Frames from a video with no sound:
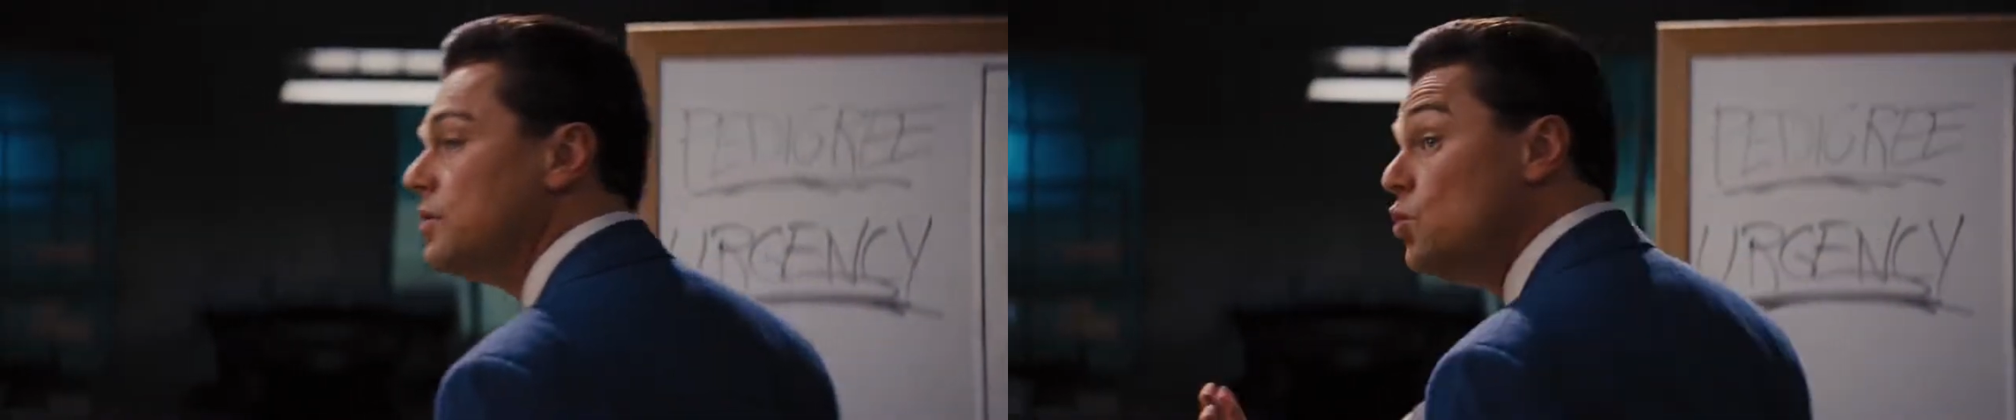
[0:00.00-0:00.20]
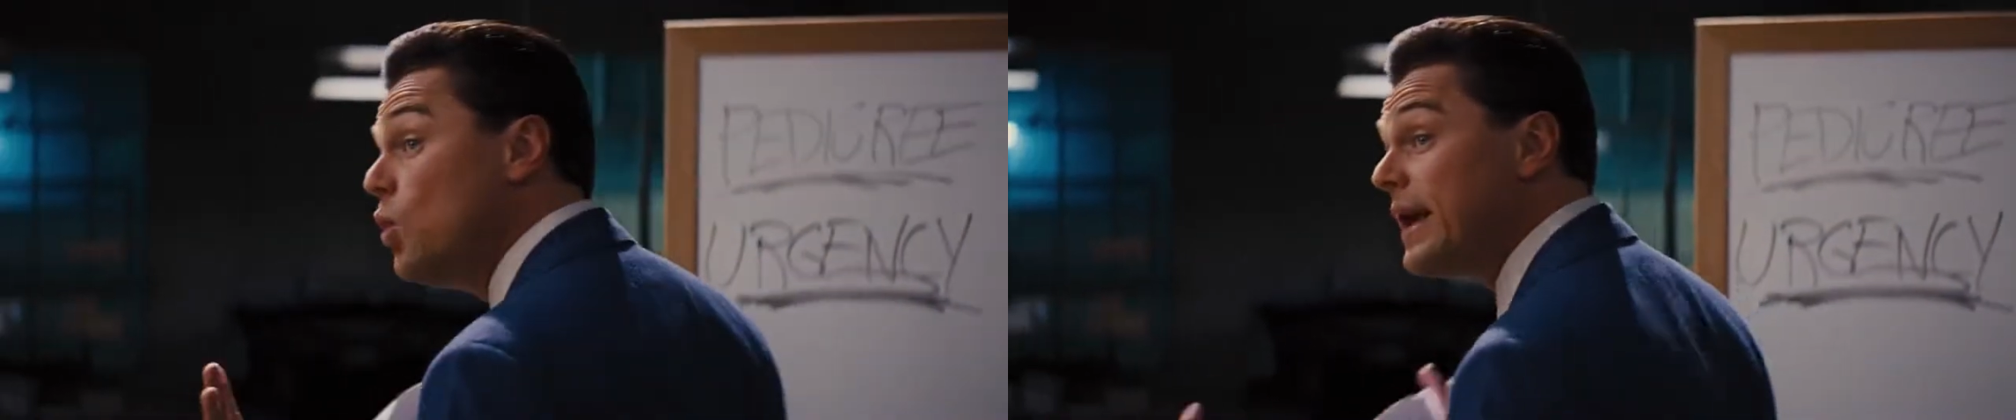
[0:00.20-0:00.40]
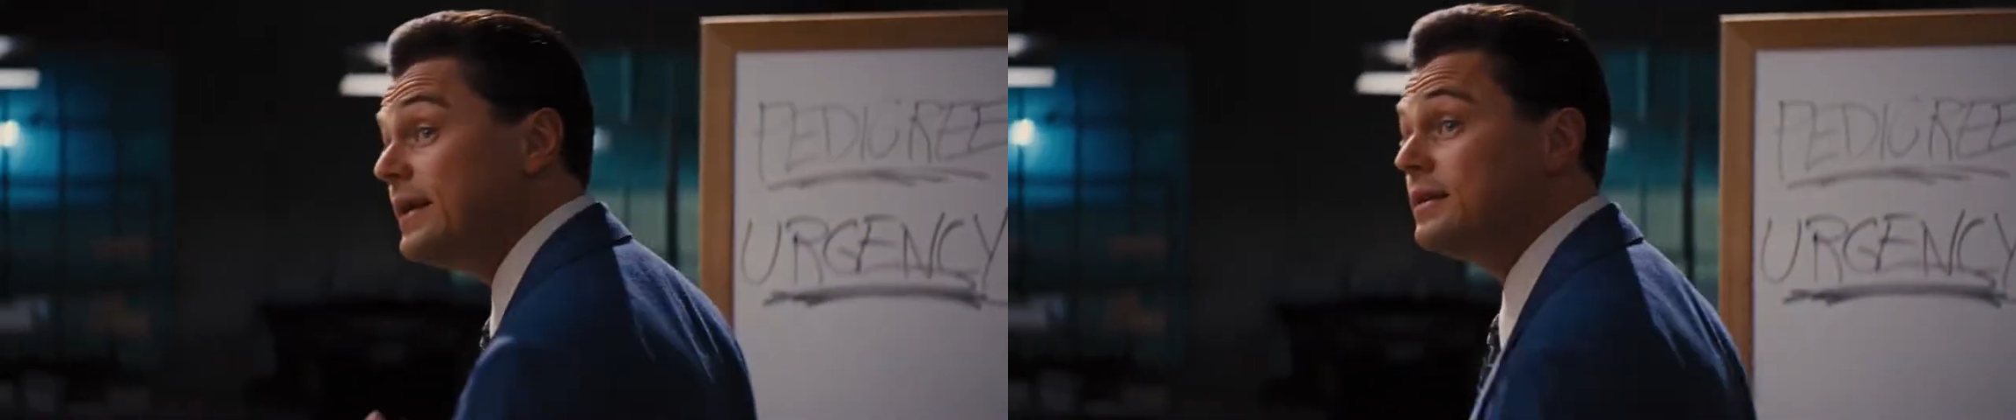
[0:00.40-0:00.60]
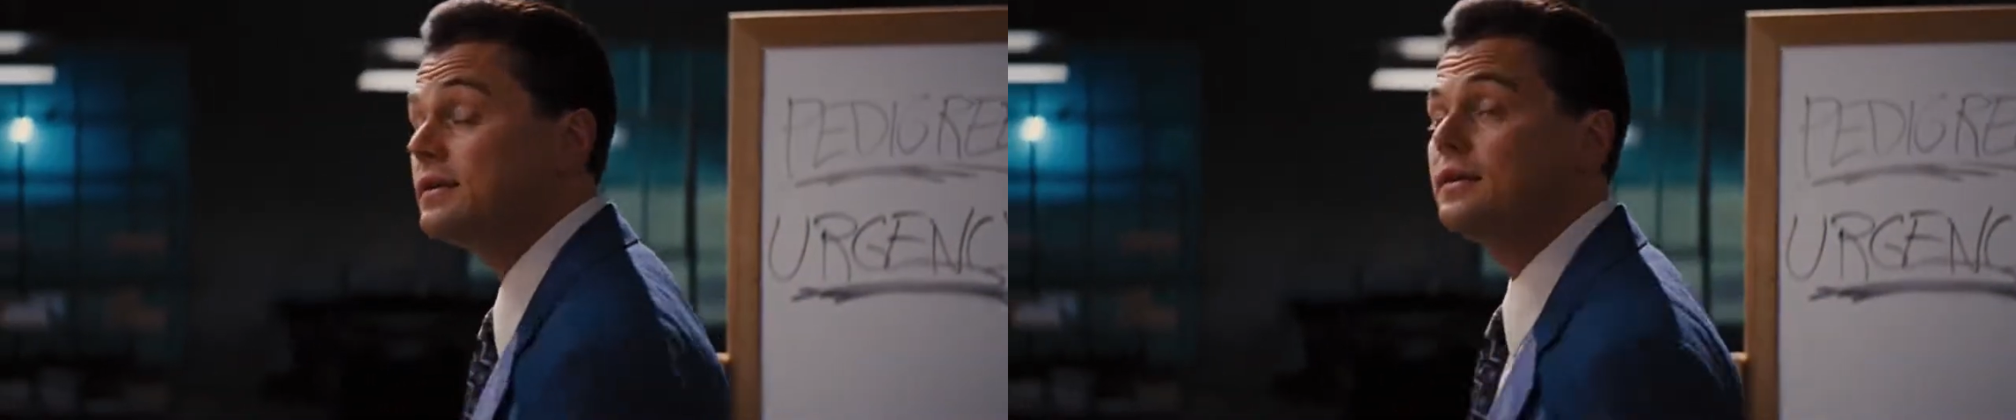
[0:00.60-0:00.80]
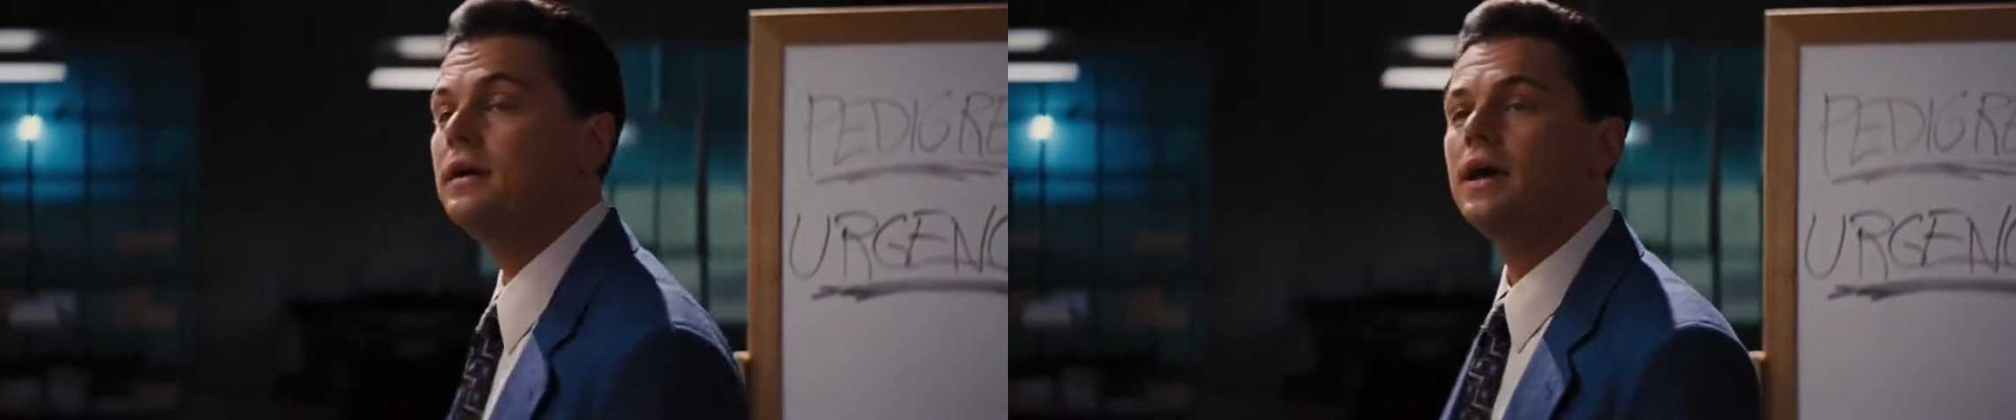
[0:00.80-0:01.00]
You wait.
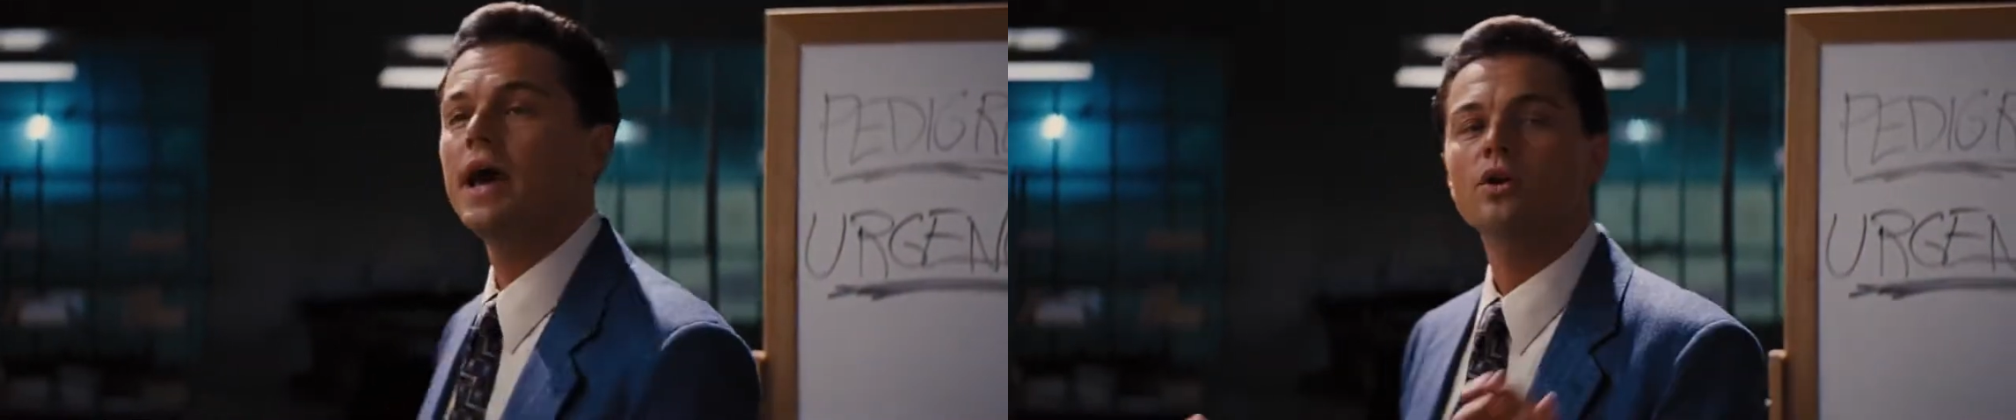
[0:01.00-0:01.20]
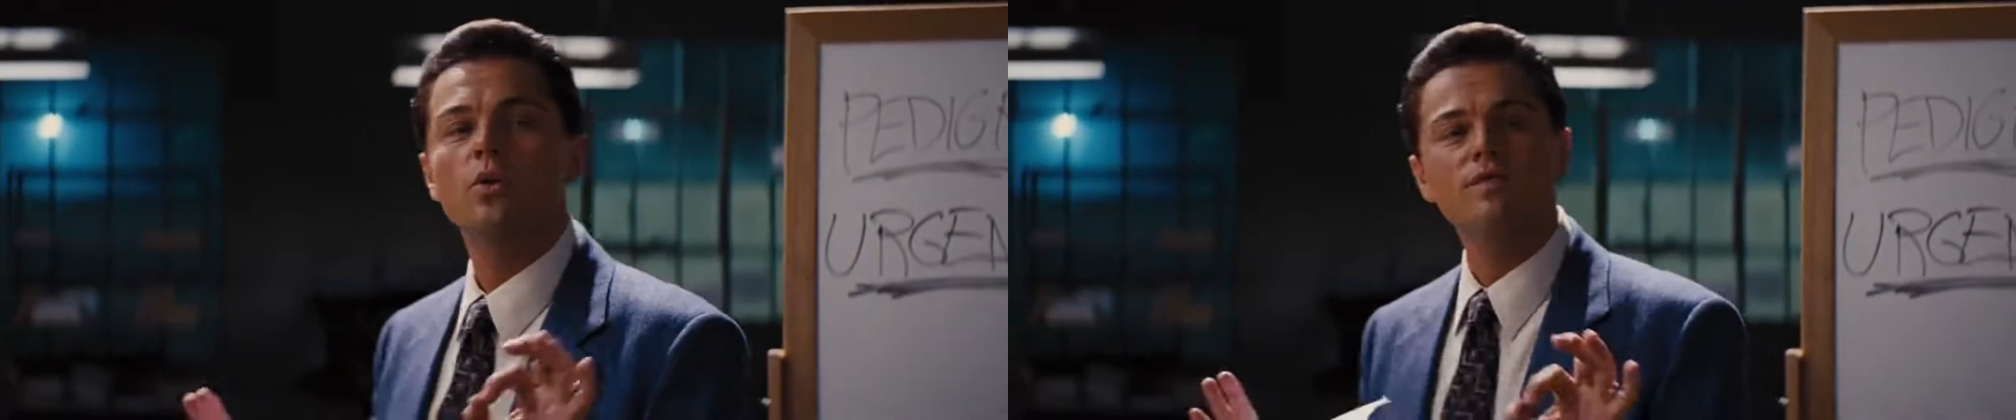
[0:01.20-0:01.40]
And